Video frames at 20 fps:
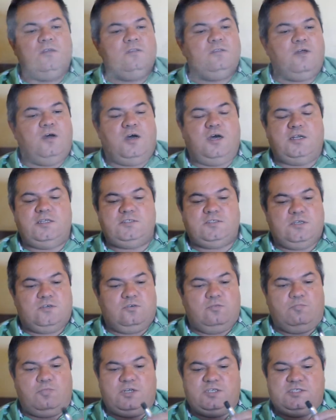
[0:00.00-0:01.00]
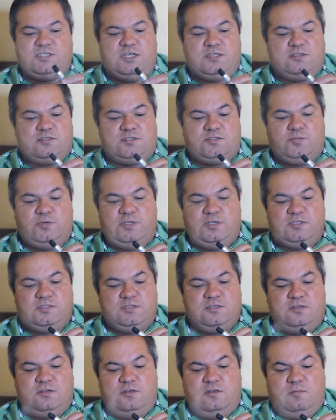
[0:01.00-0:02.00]
The honeysuckle brings out the
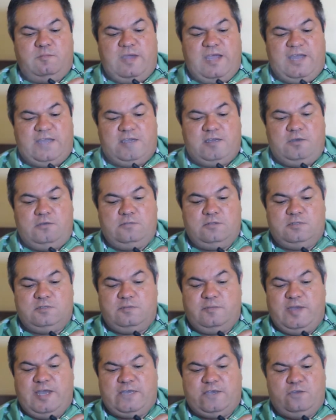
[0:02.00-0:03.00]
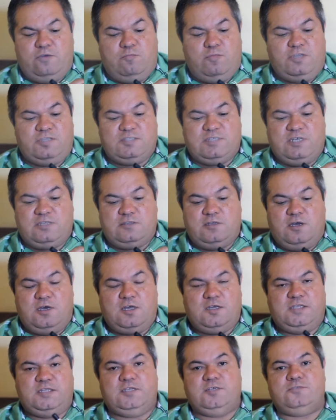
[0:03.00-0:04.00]
sweetness into tobacco, and the tobacco brings out the
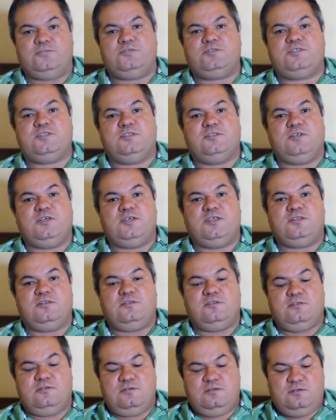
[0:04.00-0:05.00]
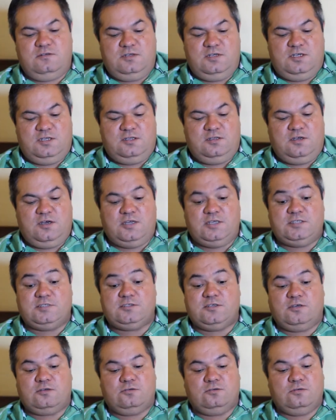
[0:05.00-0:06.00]
honey notes in the
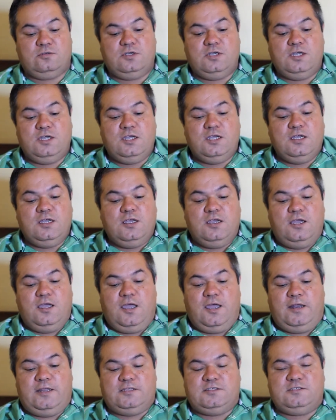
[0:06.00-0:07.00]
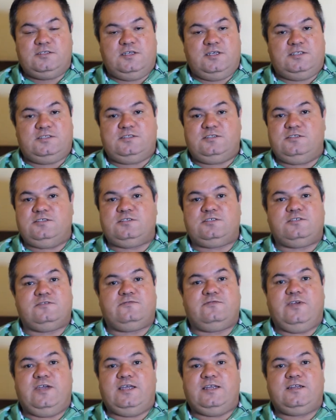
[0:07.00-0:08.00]
honeysuckle, and it's just a
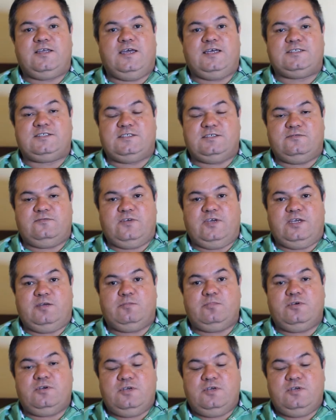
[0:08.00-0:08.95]
fantastic vape.